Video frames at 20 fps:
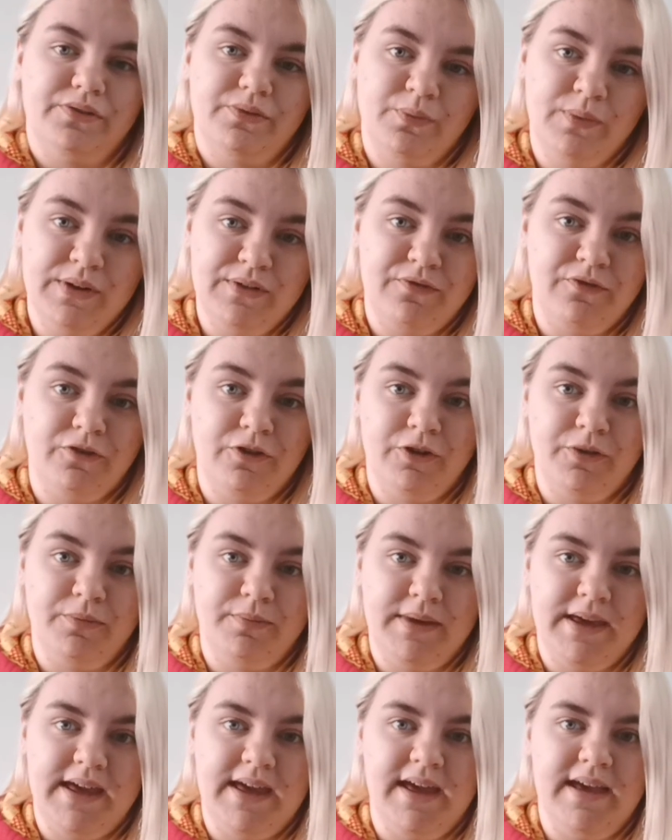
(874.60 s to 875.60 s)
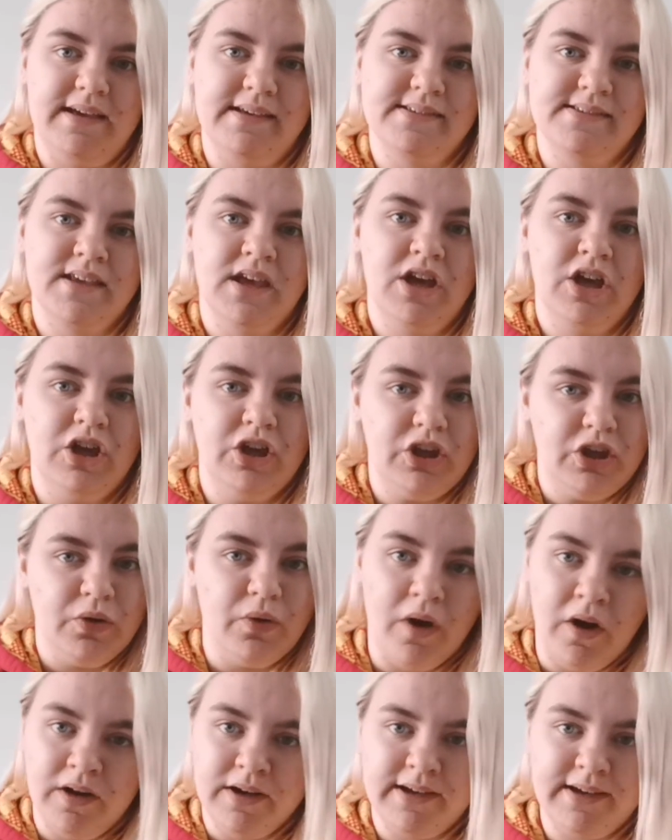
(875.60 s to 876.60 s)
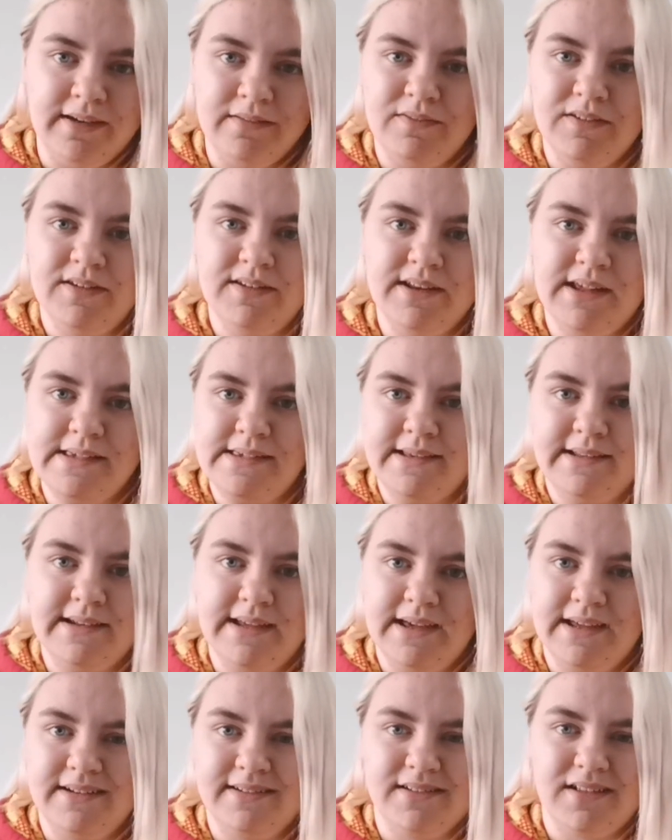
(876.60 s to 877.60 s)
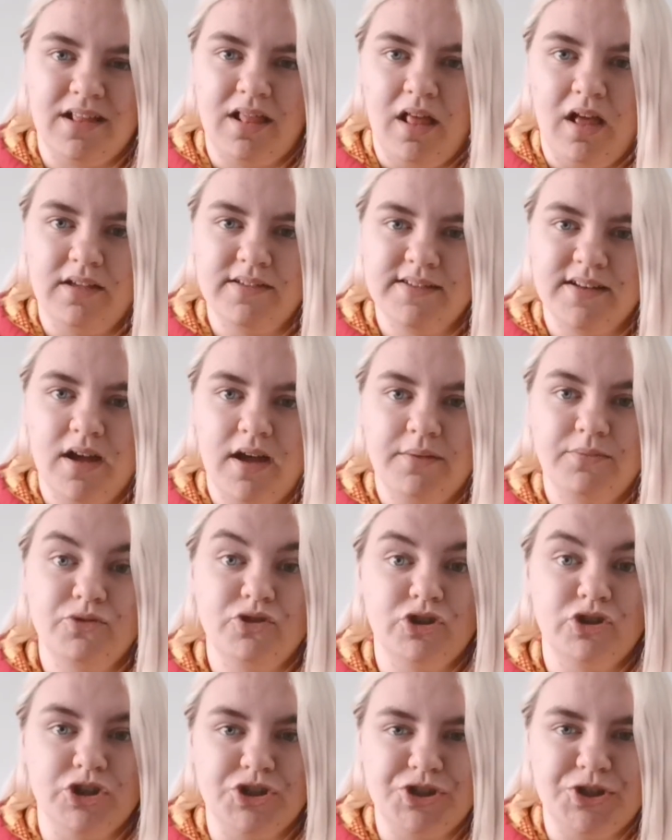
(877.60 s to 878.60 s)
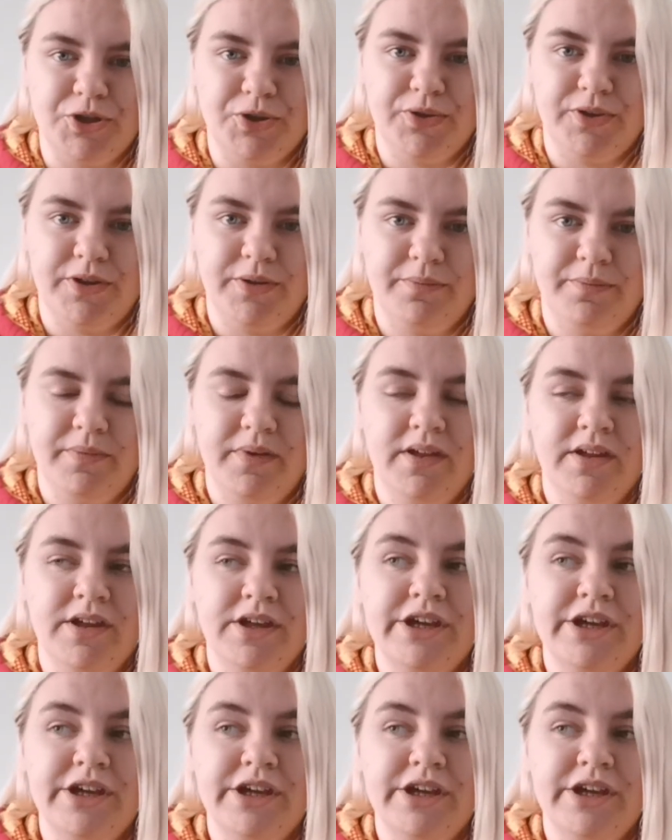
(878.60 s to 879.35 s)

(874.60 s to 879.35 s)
with group meetings, you aren't given designated class time to do them,